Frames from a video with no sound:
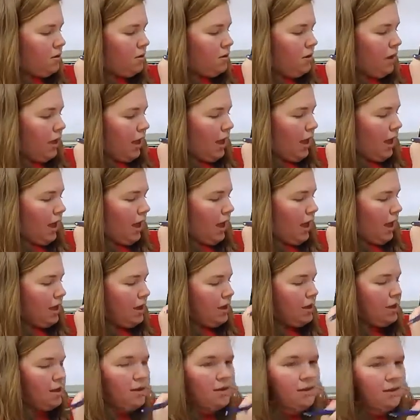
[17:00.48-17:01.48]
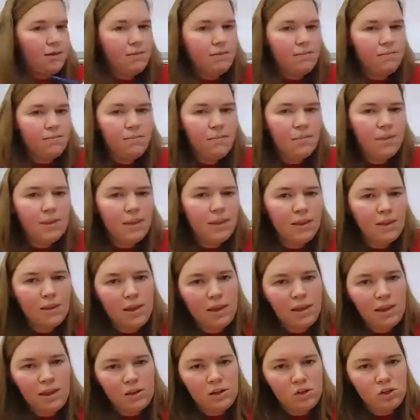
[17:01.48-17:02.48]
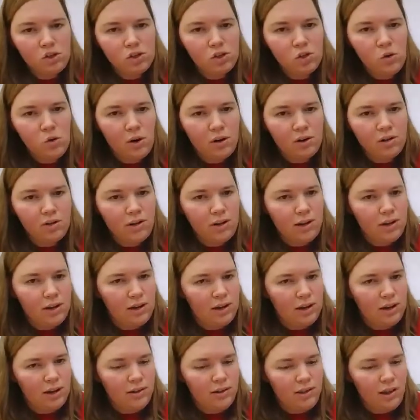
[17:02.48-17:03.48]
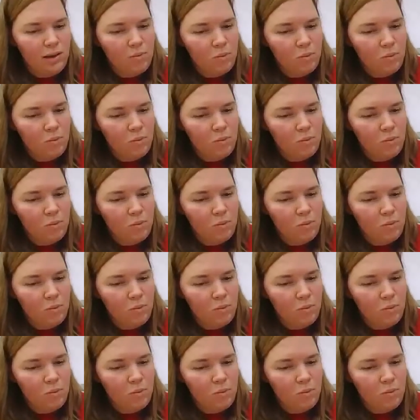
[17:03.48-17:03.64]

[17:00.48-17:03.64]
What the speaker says: The A is short. It needs a